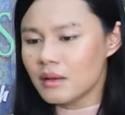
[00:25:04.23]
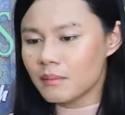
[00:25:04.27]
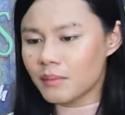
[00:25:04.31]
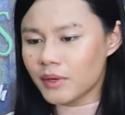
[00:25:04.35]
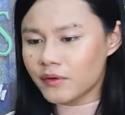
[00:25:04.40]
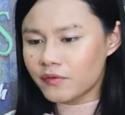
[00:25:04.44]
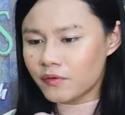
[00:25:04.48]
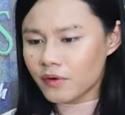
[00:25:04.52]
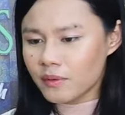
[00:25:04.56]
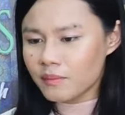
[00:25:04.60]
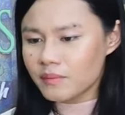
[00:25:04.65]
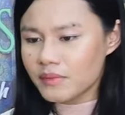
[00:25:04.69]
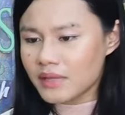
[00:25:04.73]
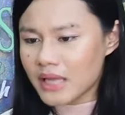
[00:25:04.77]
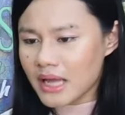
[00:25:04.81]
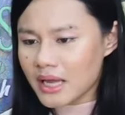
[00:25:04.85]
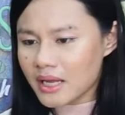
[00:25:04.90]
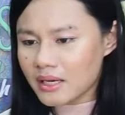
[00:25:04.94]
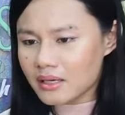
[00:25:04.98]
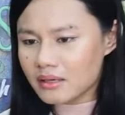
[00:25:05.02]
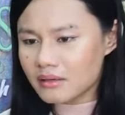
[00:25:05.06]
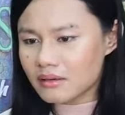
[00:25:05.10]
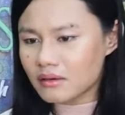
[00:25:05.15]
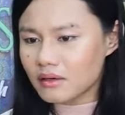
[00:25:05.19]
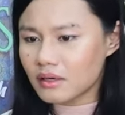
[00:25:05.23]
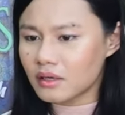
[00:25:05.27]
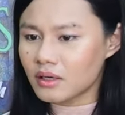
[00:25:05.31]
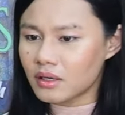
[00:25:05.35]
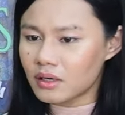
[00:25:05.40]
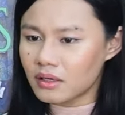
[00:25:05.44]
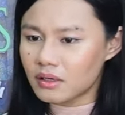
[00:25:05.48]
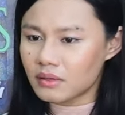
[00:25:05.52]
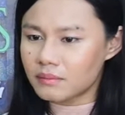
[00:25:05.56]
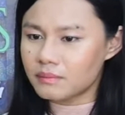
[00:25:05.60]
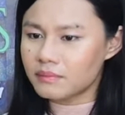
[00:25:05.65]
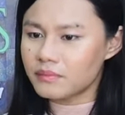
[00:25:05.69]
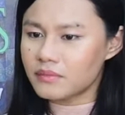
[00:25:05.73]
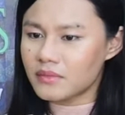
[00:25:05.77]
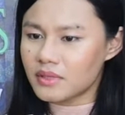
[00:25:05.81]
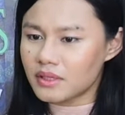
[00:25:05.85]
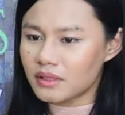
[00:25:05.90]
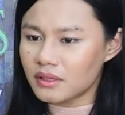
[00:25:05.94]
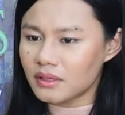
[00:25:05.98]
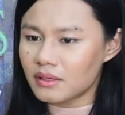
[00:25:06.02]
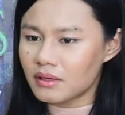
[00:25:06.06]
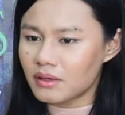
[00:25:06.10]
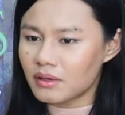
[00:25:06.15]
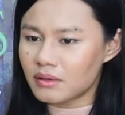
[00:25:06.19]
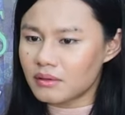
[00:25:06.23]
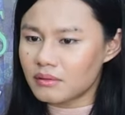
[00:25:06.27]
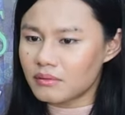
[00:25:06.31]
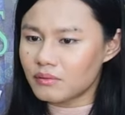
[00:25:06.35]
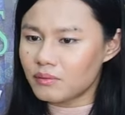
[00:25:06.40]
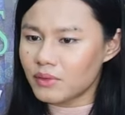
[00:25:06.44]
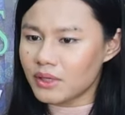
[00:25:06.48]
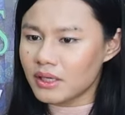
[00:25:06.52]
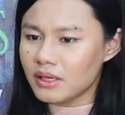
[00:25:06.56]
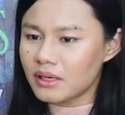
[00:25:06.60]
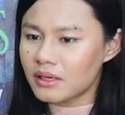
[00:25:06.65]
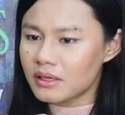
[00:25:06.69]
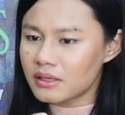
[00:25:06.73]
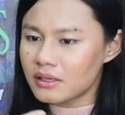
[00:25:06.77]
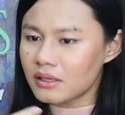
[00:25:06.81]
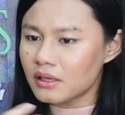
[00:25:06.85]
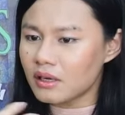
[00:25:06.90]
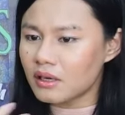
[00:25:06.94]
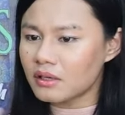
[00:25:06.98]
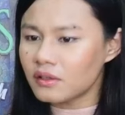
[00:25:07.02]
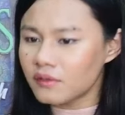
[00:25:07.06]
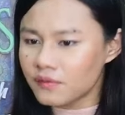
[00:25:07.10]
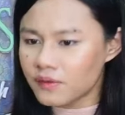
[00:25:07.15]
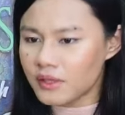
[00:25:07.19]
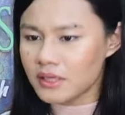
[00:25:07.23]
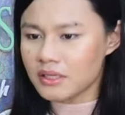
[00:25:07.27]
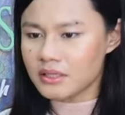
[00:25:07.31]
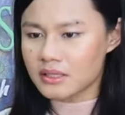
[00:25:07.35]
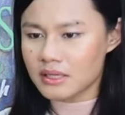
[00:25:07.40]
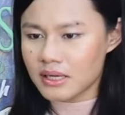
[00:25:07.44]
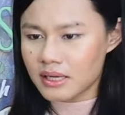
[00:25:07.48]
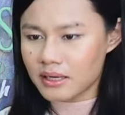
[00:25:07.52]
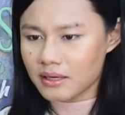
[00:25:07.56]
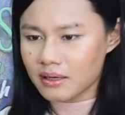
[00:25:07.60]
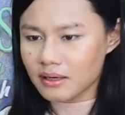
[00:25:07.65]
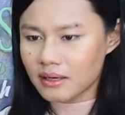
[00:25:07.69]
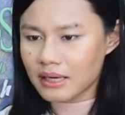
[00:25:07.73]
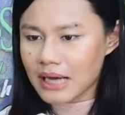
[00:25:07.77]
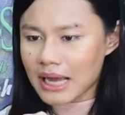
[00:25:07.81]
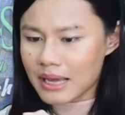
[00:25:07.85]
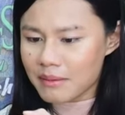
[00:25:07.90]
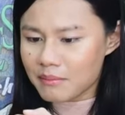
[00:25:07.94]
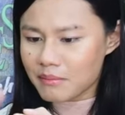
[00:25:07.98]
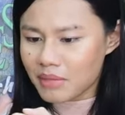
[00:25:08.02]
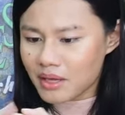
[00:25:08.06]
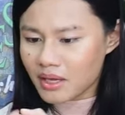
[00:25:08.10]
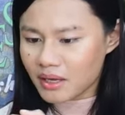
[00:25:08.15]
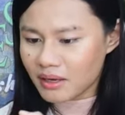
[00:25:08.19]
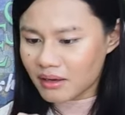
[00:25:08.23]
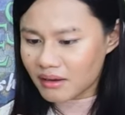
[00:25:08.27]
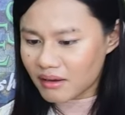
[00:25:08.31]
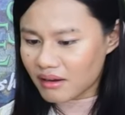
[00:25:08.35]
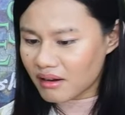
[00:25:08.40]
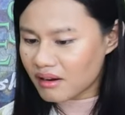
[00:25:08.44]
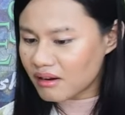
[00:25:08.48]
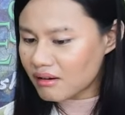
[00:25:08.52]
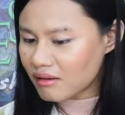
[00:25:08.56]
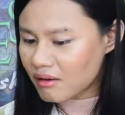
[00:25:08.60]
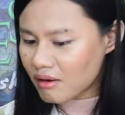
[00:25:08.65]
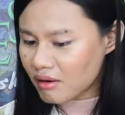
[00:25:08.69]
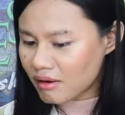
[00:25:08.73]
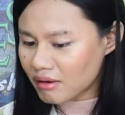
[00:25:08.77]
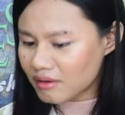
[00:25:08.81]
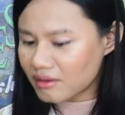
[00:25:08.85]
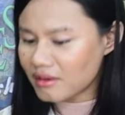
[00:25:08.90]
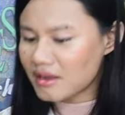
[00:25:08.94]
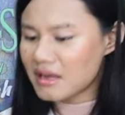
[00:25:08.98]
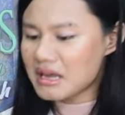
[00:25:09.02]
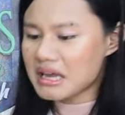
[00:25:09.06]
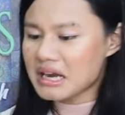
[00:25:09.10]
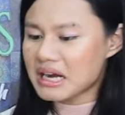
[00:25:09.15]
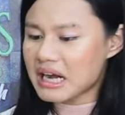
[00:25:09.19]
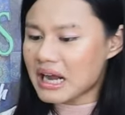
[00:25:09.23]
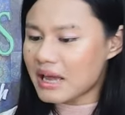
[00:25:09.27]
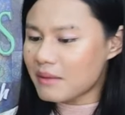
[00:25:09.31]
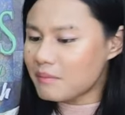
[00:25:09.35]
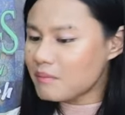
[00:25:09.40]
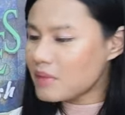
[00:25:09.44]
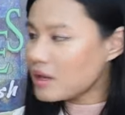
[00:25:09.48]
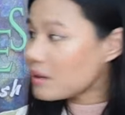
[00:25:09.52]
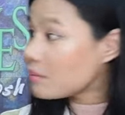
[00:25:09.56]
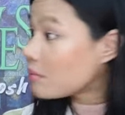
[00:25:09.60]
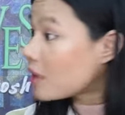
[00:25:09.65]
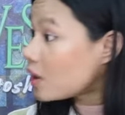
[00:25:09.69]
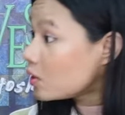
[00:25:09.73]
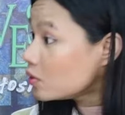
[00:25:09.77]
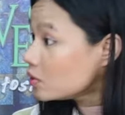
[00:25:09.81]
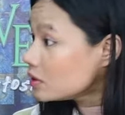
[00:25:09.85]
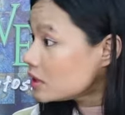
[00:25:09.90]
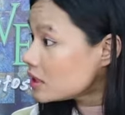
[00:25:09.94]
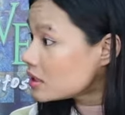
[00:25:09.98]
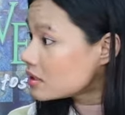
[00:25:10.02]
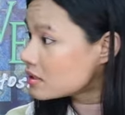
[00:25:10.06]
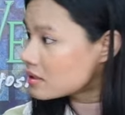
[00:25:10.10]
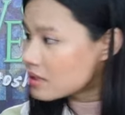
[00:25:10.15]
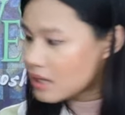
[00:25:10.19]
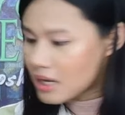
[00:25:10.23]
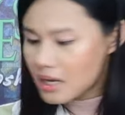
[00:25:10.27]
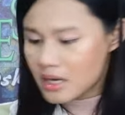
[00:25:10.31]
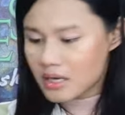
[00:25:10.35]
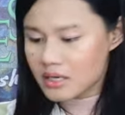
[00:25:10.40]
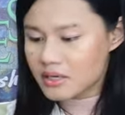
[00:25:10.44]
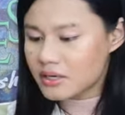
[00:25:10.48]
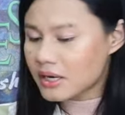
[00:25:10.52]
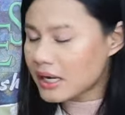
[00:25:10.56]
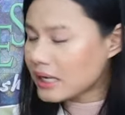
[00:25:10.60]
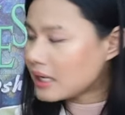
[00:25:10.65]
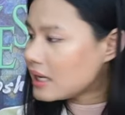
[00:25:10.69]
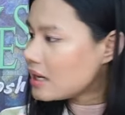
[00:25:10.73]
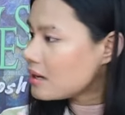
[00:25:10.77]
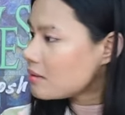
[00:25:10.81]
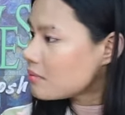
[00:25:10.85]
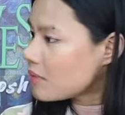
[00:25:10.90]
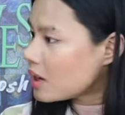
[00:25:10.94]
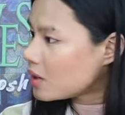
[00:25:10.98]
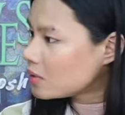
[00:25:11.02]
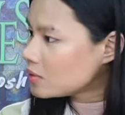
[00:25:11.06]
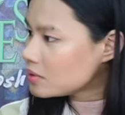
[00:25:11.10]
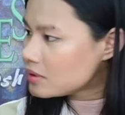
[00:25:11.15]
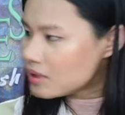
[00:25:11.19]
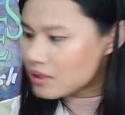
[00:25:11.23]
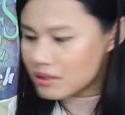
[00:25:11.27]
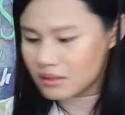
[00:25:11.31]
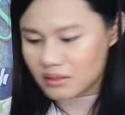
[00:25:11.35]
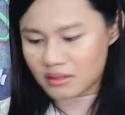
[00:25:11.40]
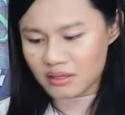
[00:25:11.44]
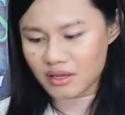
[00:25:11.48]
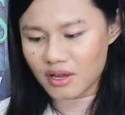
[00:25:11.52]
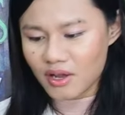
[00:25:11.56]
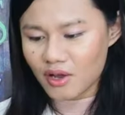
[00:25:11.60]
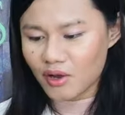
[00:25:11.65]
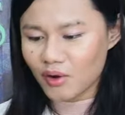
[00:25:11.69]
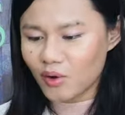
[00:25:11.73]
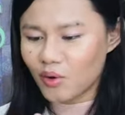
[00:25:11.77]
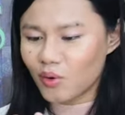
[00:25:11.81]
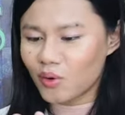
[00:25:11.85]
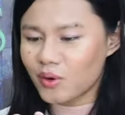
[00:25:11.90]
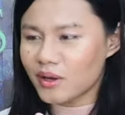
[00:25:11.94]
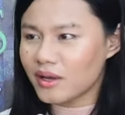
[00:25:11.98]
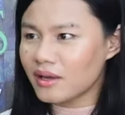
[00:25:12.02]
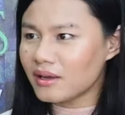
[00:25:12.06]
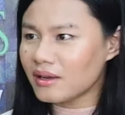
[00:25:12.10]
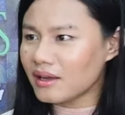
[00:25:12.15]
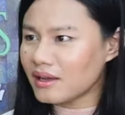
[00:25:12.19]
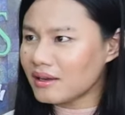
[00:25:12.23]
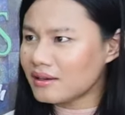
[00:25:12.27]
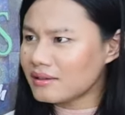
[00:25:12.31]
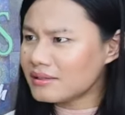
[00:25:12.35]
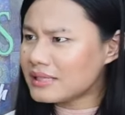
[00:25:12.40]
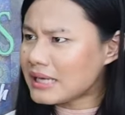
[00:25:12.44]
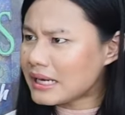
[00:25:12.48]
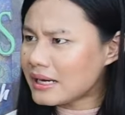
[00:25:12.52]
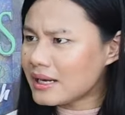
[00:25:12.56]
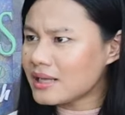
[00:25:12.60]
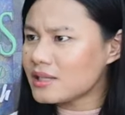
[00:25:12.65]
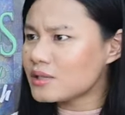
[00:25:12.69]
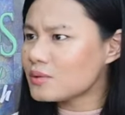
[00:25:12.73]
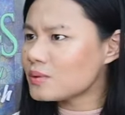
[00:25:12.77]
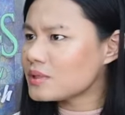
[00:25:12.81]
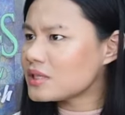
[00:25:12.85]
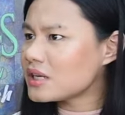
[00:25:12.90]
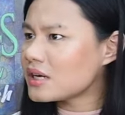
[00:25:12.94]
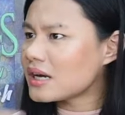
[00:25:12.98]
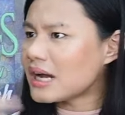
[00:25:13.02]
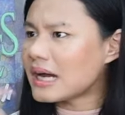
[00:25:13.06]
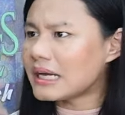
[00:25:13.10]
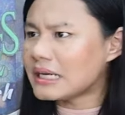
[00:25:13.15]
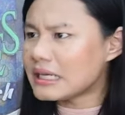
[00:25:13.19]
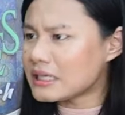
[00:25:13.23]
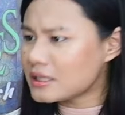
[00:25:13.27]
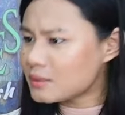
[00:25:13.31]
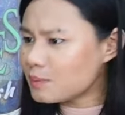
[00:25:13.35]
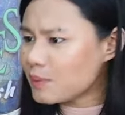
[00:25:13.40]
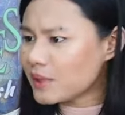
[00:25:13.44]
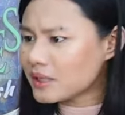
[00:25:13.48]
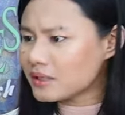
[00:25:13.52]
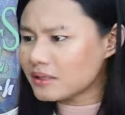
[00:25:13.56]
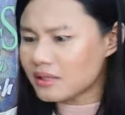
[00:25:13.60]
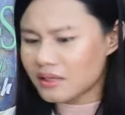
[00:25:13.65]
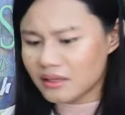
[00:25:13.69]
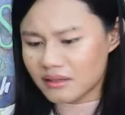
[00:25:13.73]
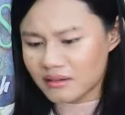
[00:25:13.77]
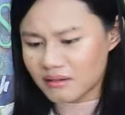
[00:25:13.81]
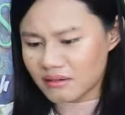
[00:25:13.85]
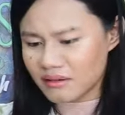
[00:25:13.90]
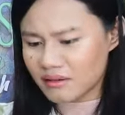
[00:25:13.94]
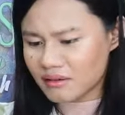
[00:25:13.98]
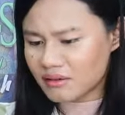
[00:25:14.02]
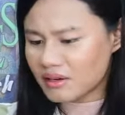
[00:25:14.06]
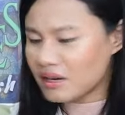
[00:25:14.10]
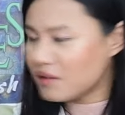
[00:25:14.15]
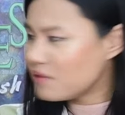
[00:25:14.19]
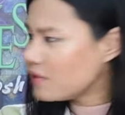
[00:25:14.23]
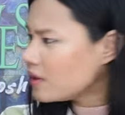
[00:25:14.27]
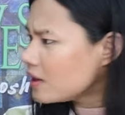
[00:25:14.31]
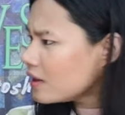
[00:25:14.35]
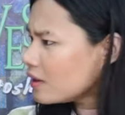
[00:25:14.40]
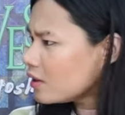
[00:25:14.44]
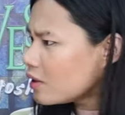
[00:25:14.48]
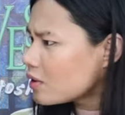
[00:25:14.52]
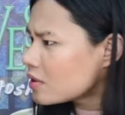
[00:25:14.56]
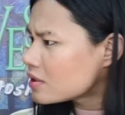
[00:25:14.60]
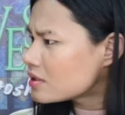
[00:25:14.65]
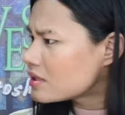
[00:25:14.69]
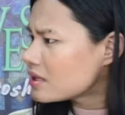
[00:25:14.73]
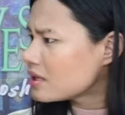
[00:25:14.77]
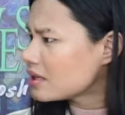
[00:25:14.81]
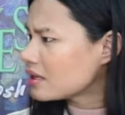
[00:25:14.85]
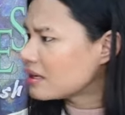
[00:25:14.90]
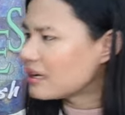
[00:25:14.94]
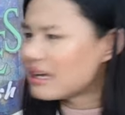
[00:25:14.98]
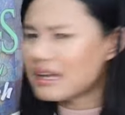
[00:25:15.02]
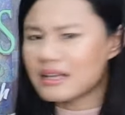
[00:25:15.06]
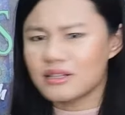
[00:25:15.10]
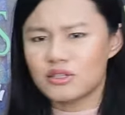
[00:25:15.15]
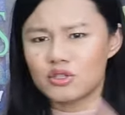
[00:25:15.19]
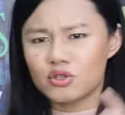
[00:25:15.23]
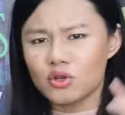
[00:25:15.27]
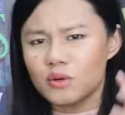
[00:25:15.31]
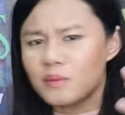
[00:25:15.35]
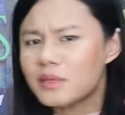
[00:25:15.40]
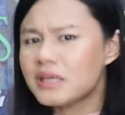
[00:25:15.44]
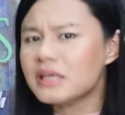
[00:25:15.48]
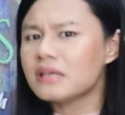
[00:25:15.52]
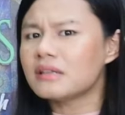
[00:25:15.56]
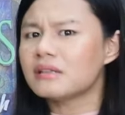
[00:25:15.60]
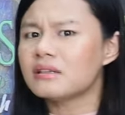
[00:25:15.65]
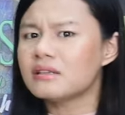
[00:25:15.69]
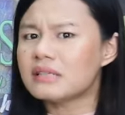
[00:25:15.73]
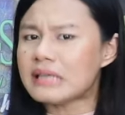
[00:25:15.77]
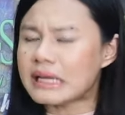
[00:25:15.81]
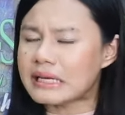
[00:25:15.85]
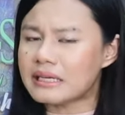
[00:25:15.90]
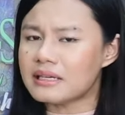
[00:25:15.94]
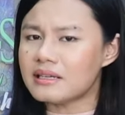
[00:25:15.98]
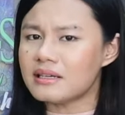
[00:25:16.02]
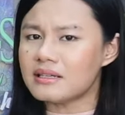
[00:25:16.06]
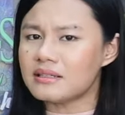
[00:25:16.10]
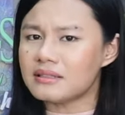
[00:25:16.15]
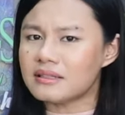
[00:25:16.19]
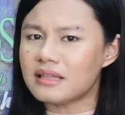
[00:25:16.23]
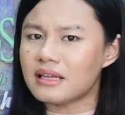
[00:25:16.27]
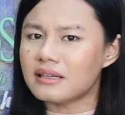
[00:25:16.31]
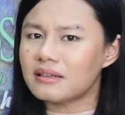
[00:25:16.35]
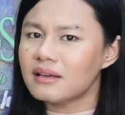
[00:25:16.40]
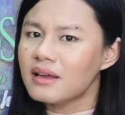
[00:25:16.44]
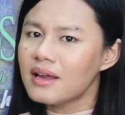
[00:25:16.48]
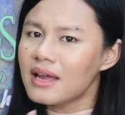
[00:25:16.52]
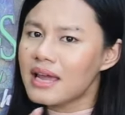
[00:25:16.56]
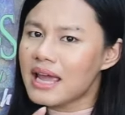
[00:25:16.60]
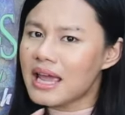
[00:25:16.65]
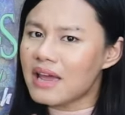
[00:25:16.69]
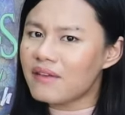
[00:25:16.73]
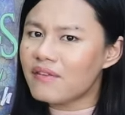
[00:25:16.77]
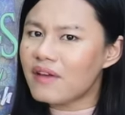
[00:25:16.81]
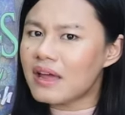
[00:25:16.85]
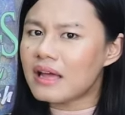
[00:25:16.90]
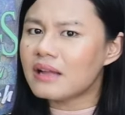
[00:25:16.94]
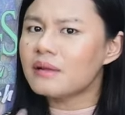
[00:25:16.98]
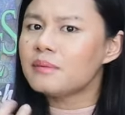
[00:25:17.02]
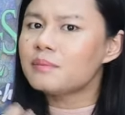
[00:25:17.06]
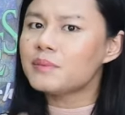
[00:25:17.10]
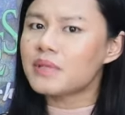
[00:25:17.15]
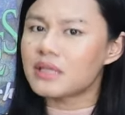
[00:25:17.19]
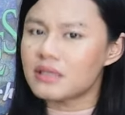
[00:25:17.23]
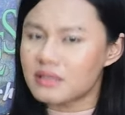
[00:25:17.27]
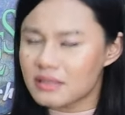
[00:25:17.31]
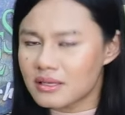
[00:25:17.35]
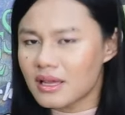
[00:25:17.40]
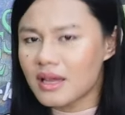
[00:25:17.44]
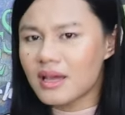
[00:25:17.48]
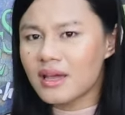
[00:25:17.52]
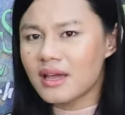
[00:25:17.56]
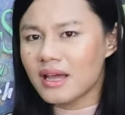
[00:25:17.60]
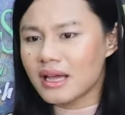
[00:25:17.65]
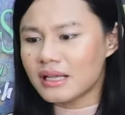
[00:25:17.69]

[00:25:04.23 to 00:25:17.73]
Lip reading: But from that, you know, we learned a lot of things, like climbing a rock, climbing mountains, trekking mountains, going in terrains which are unexpected, river crossing, and so many other techniques that have helped us.